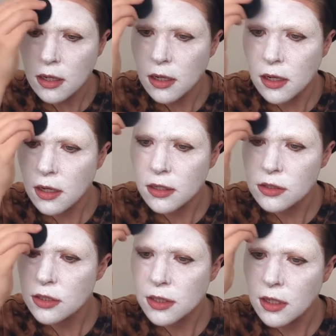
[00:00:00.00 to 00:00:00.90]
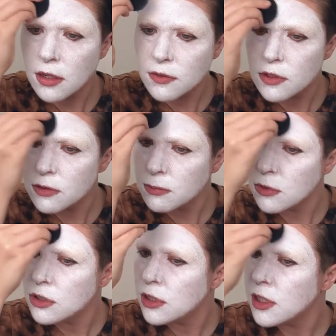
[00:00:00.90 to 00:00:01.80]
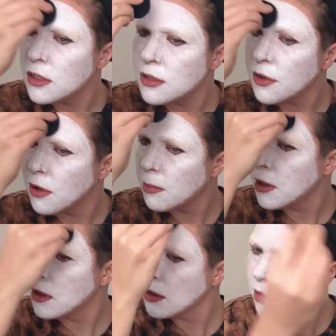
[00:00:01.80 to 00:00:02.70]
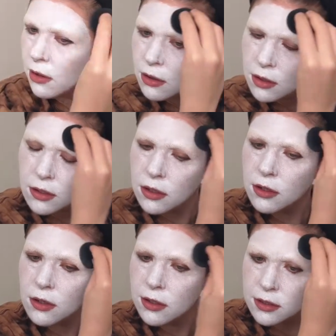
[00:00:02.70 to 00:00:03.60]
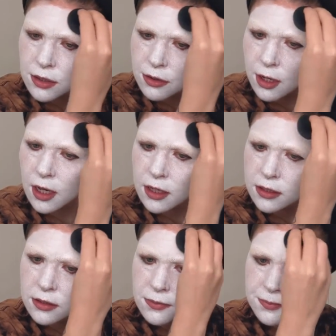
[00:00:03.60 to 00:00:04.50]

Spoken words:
And just kind of smush it into all my little nooks and crannies